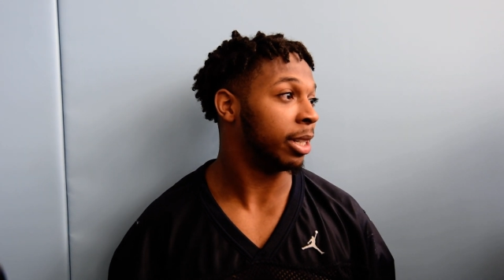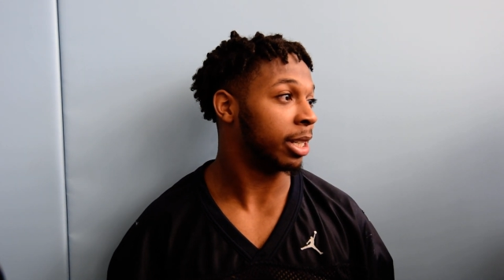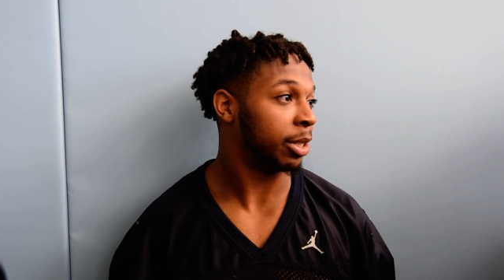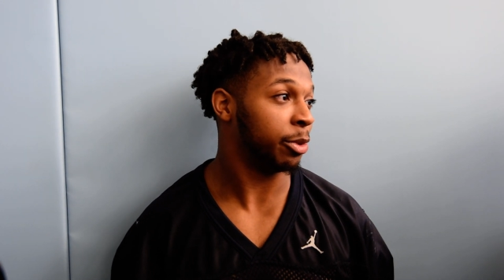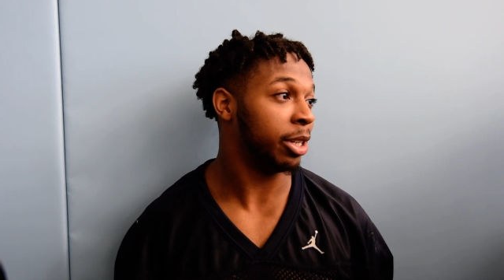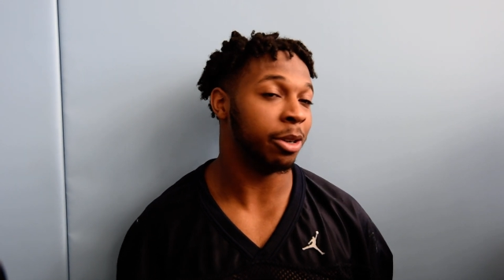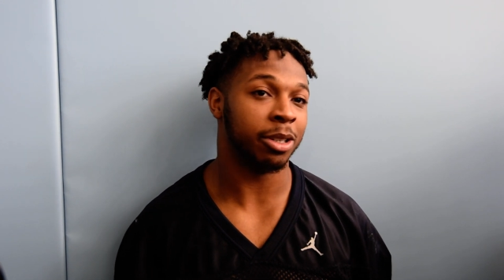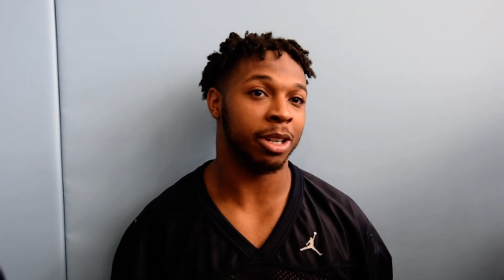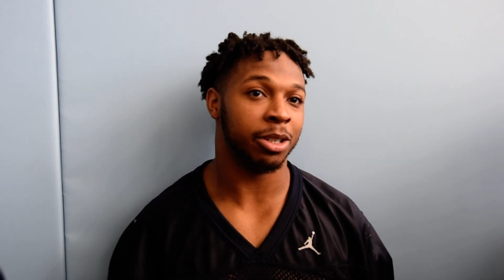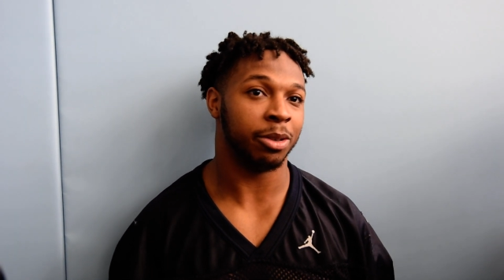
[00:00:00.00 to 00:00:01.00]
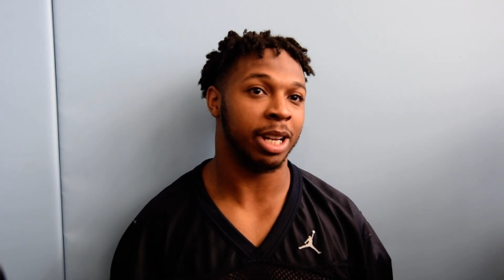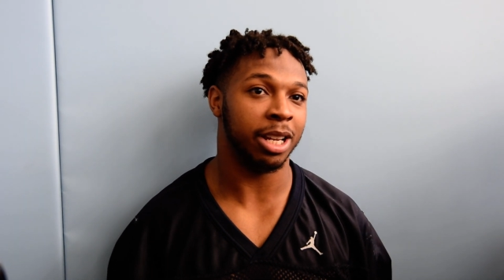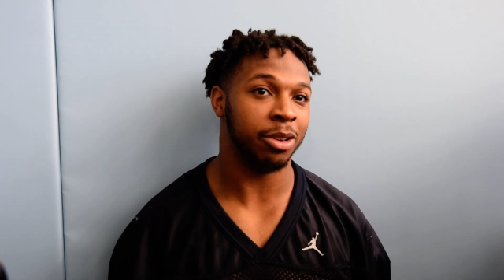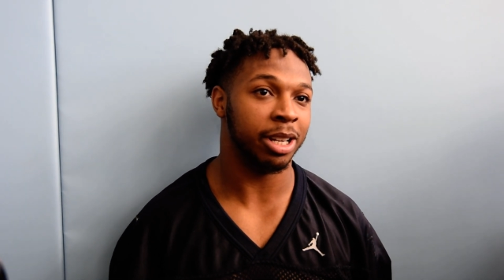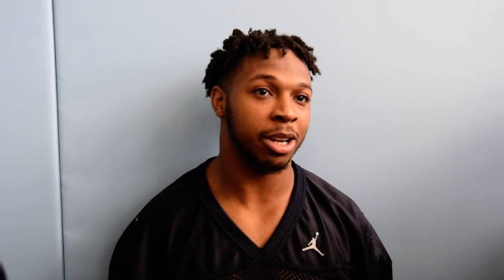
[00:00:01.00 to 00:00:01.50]
because when you go as hard as you can,
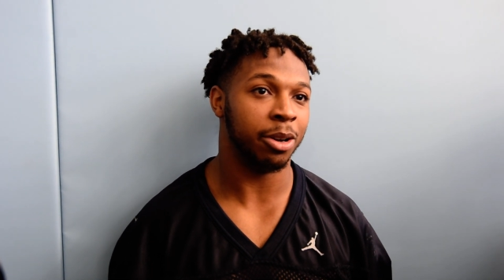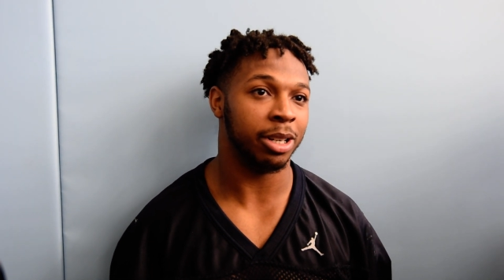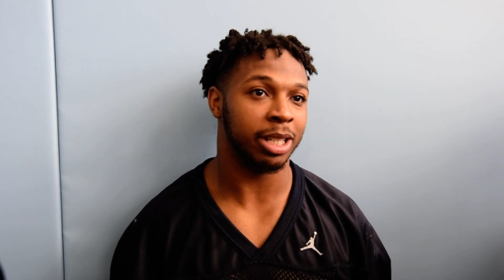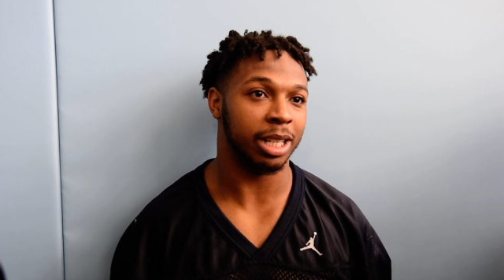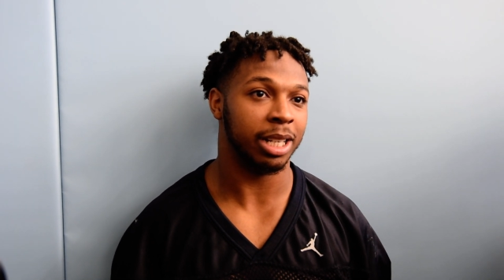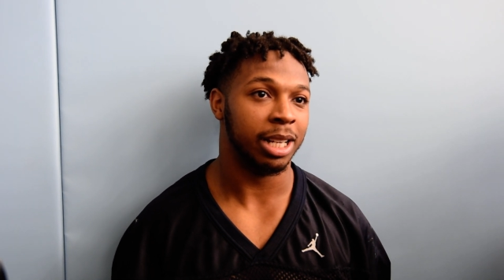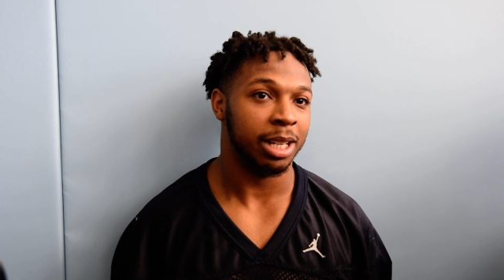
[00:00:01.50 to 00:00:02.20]
you get noticed and